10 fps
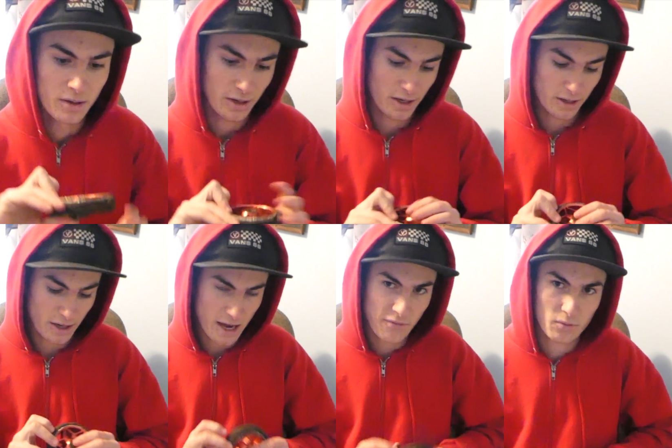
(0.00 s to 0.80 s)

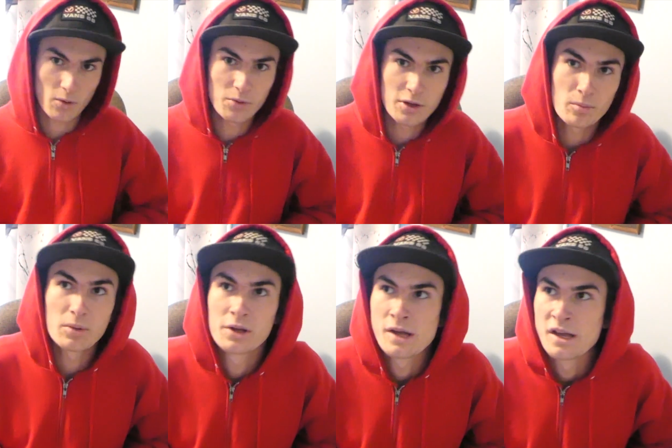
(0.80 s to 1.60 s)
I haven't rode them
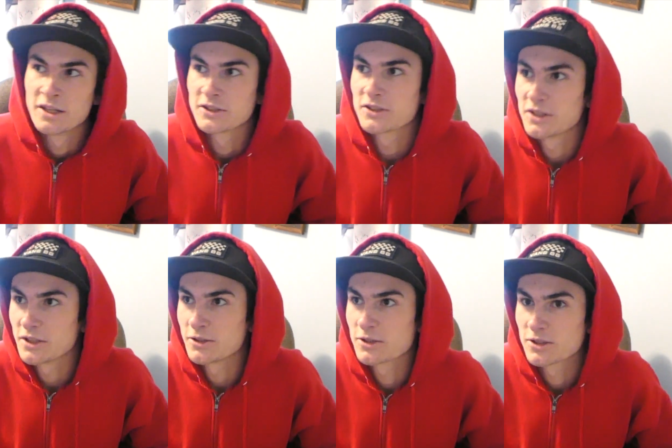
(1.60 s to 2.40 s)

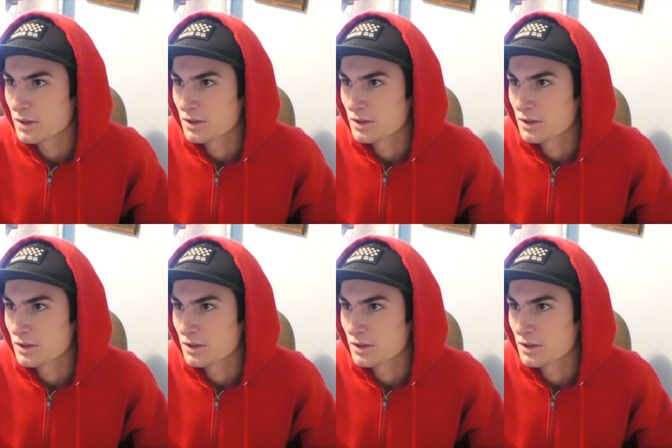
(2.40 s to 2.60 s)
since